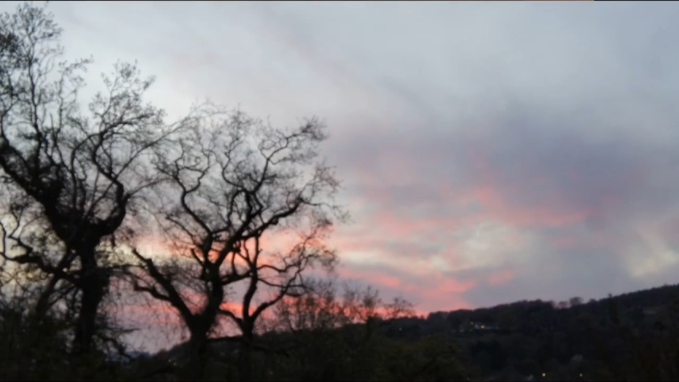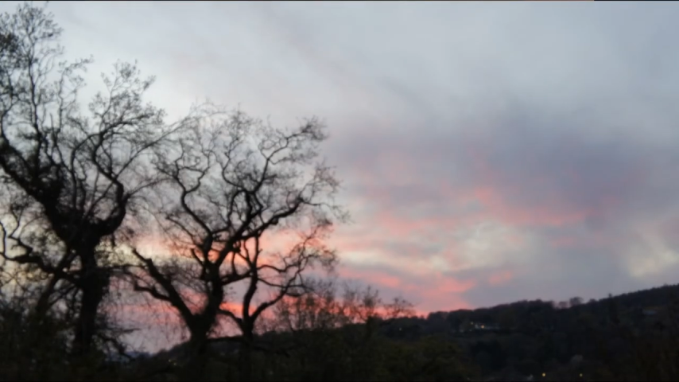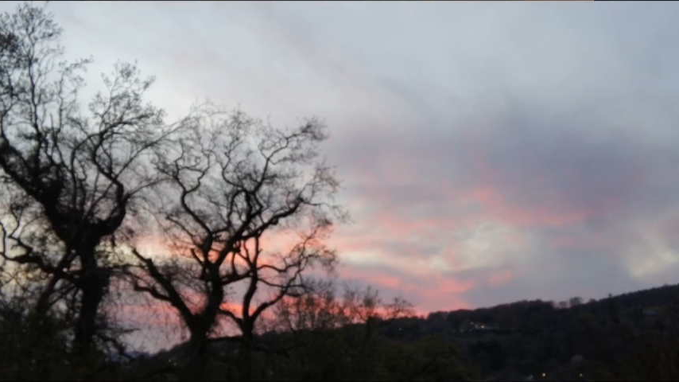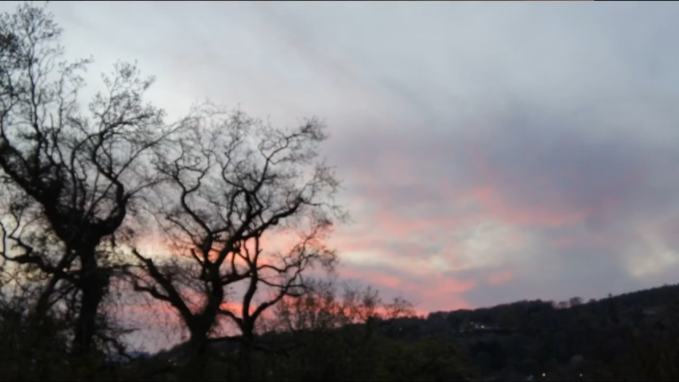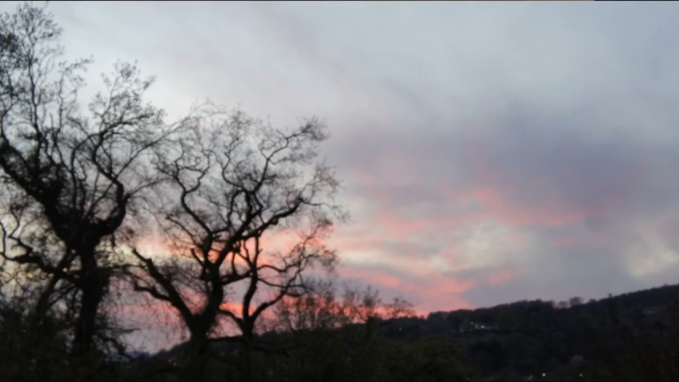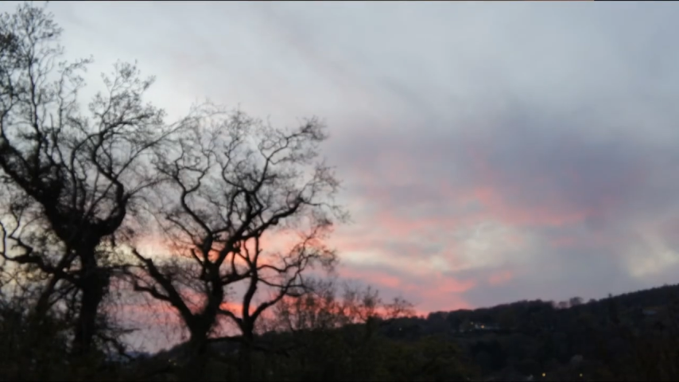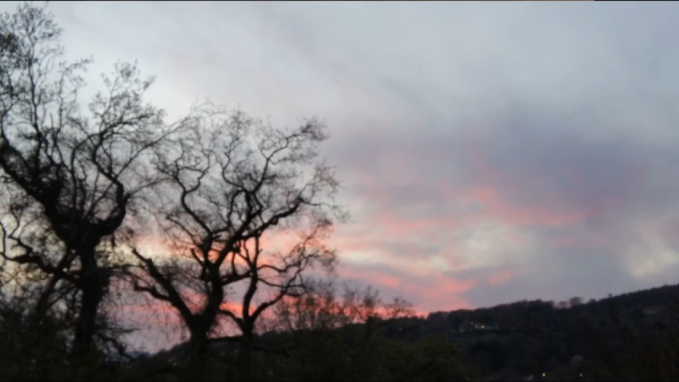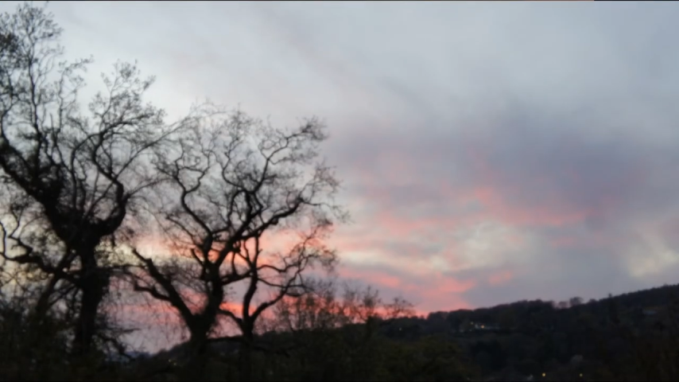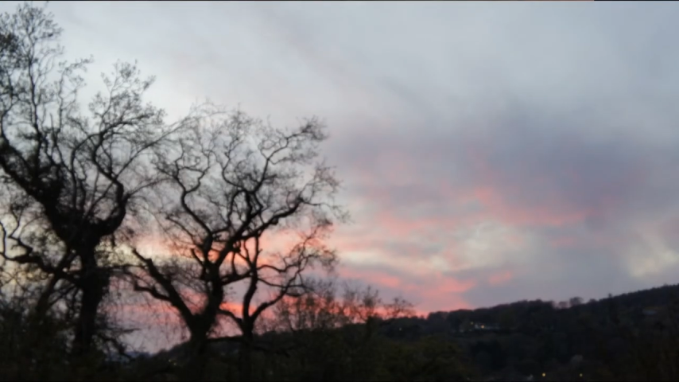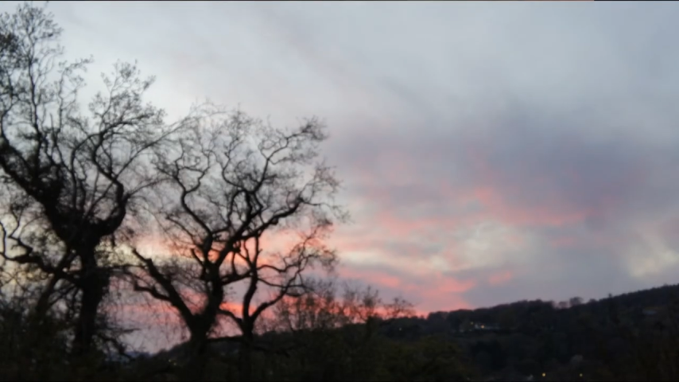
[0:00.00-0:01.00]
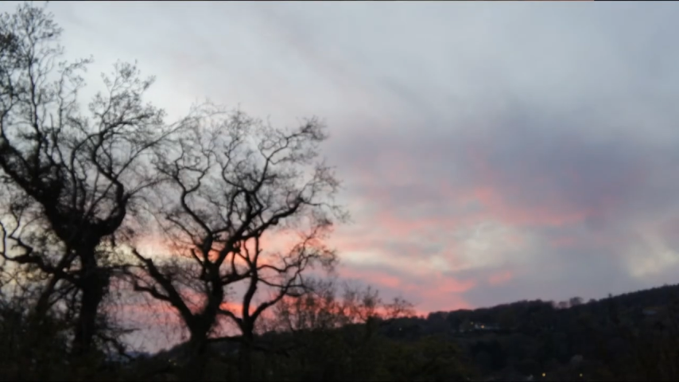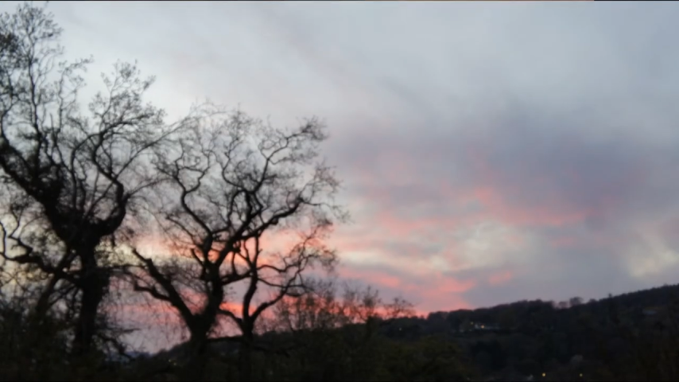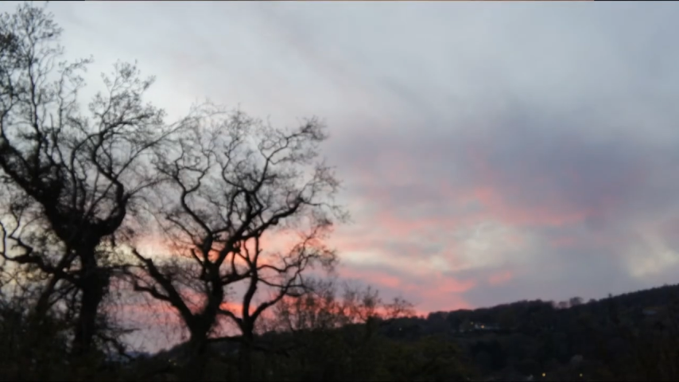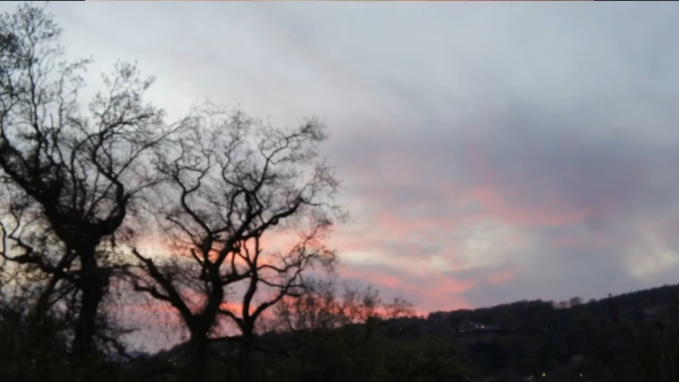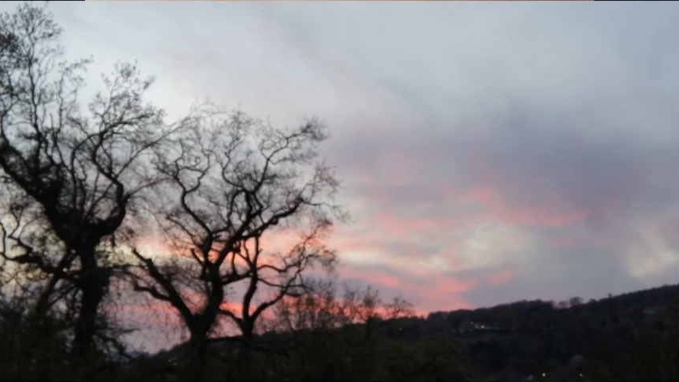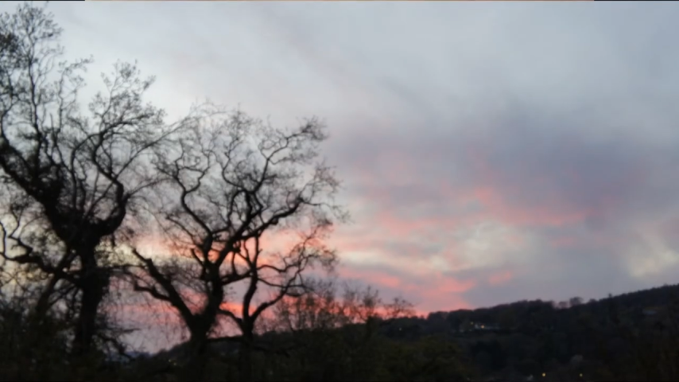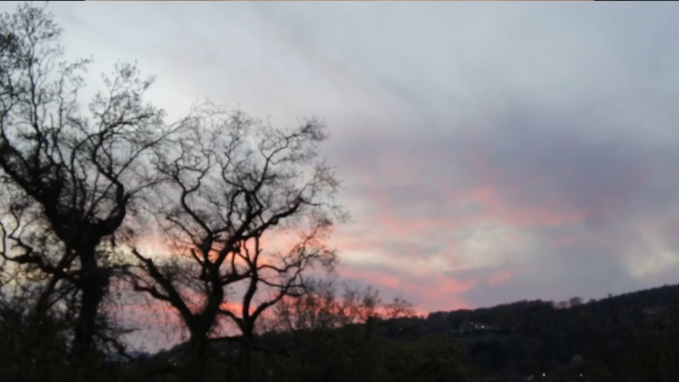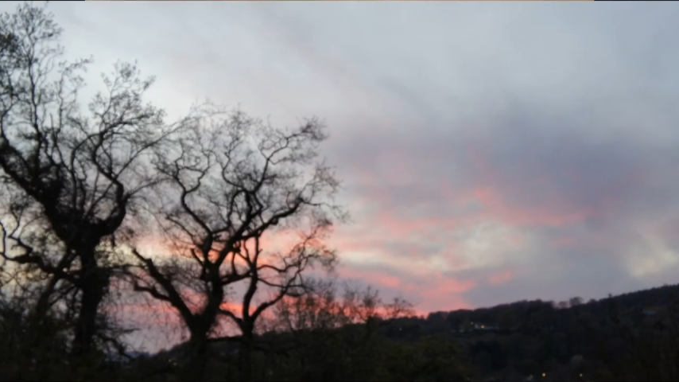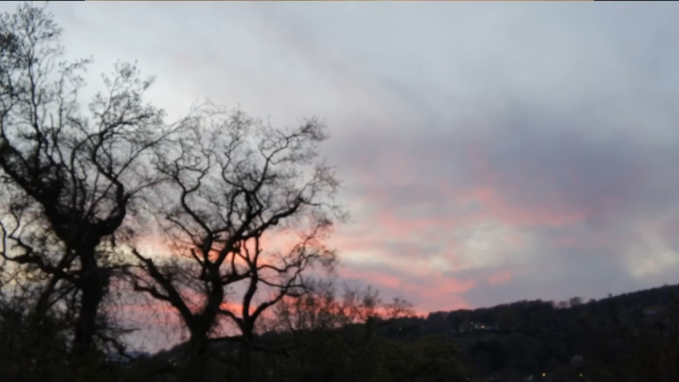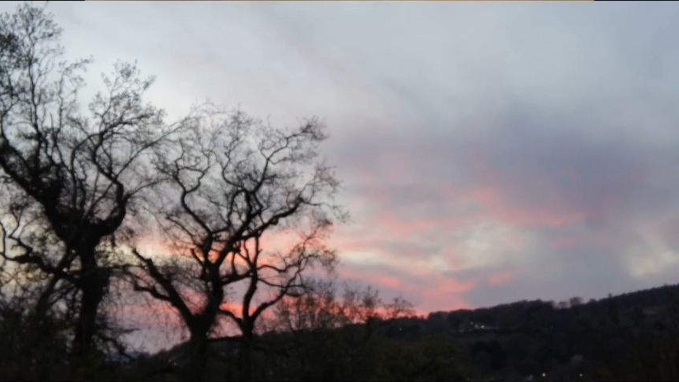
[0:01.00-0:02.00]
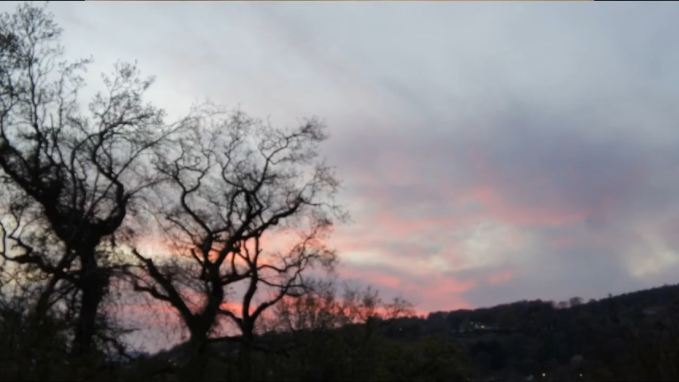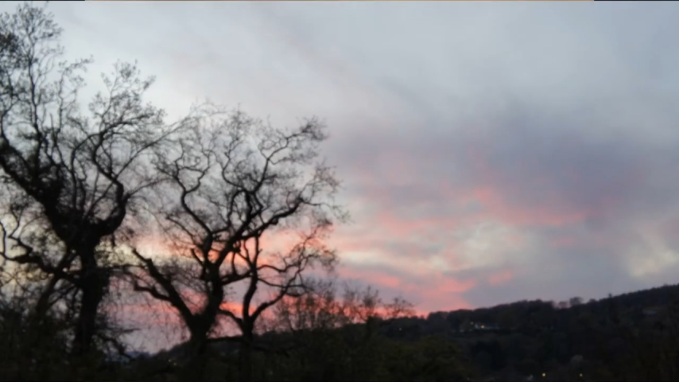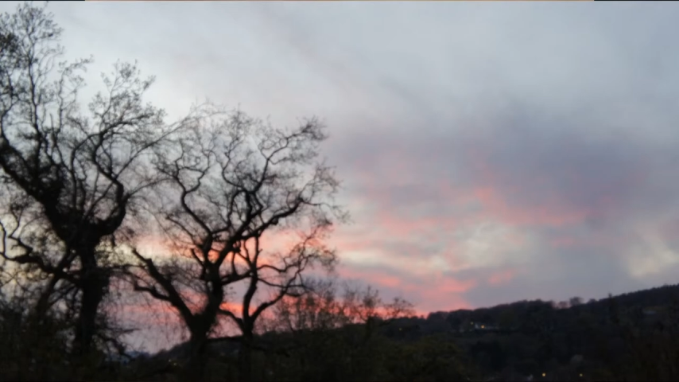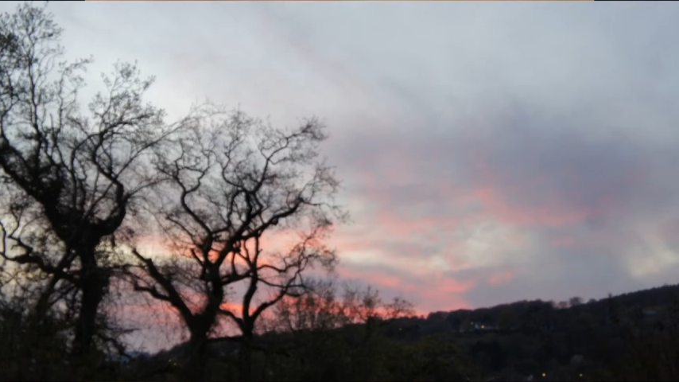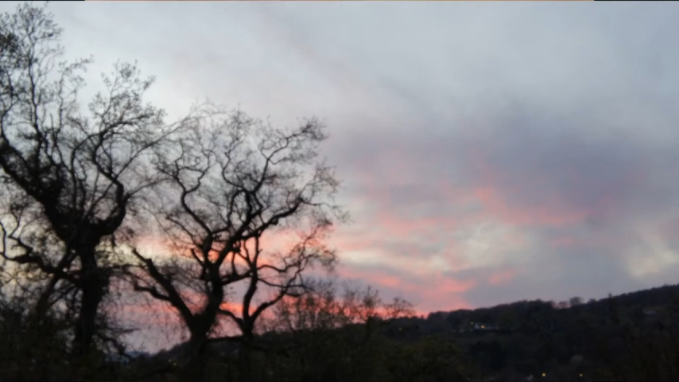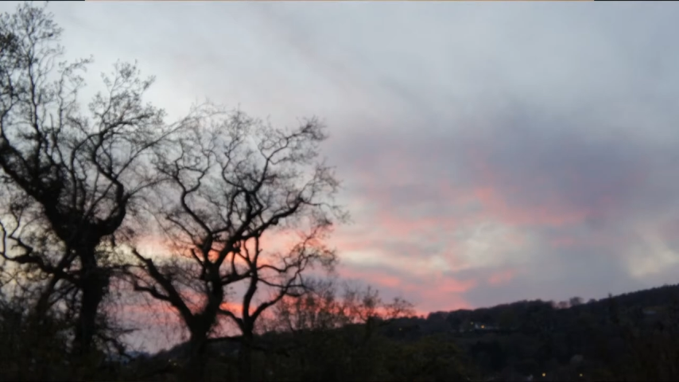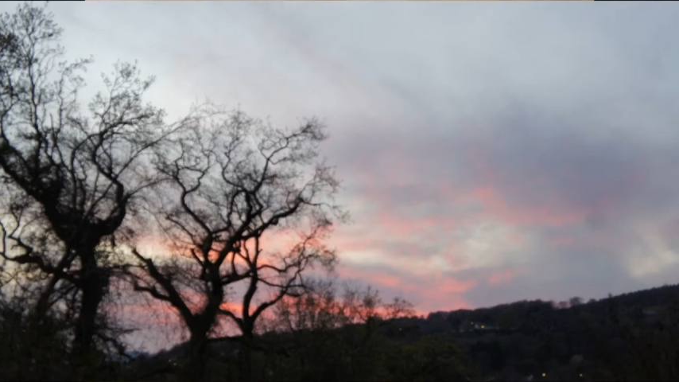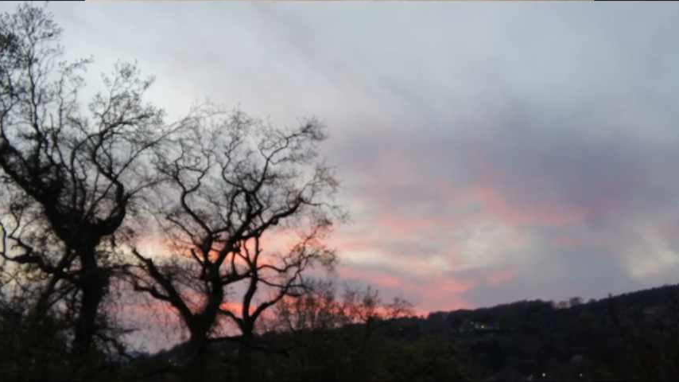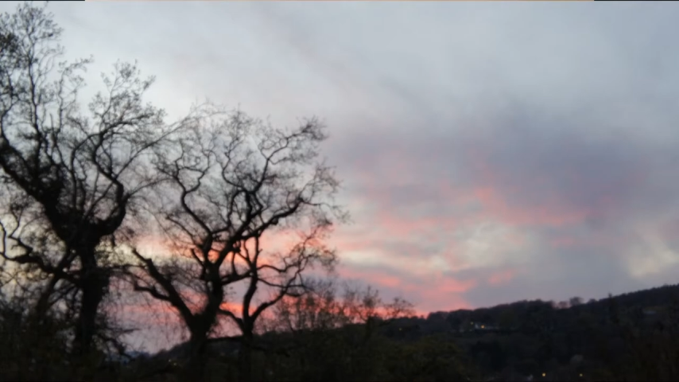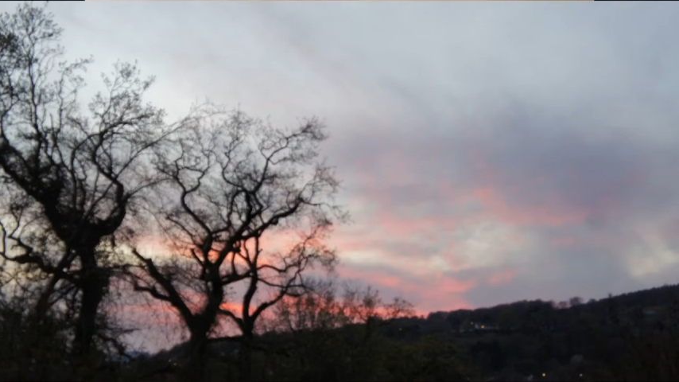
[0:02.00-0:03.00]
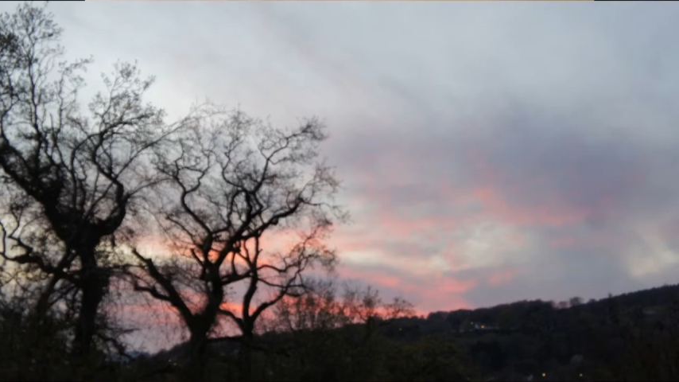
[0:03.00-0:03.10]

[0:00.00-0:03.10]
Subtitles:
Nobody's mouth can be seen.